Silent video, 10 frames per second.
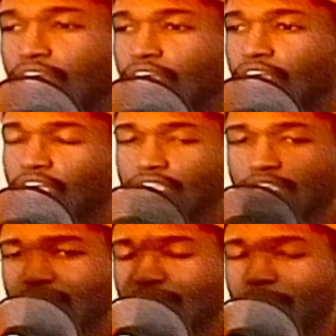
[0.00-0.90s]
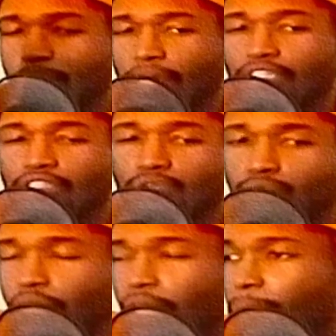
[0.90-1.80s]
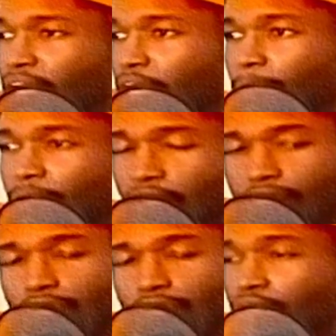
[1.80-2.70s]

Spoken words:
It's like the best rap app ever.